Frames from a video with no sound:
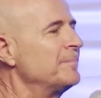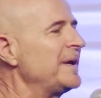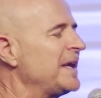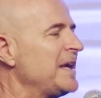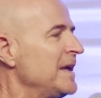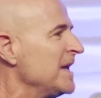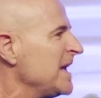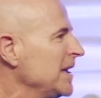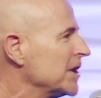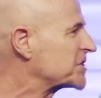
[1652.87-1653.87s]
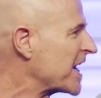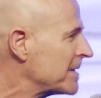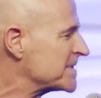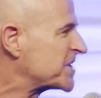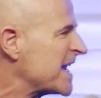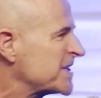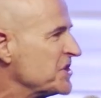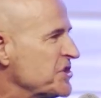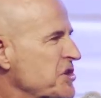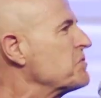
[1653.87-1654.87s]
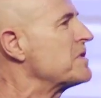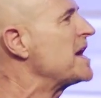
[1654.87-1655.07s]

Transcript: But he looks at him and says, and you